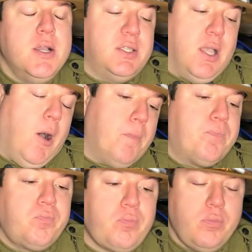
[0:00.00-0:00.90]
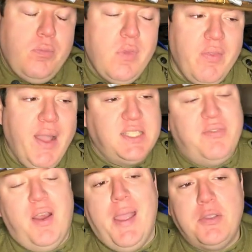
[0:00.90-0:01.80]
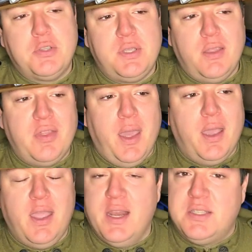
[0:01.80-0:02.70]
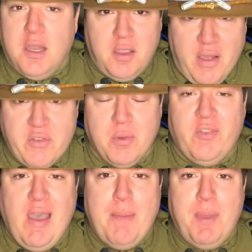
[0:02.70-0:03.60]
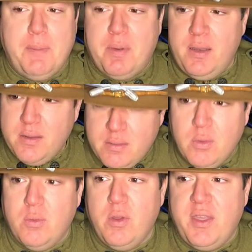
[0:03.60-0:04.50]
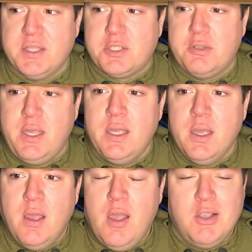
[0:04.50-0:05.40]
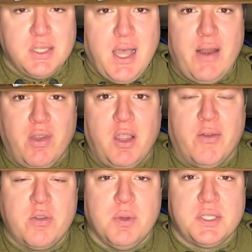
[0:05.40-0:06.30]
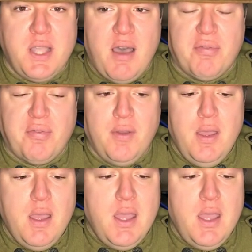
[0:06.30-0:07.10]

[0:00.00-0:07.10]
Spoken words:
So that's a very interesting thing. Again, it's an uncomfortable topic, but with history, there's a lot of uncomfortable stuff.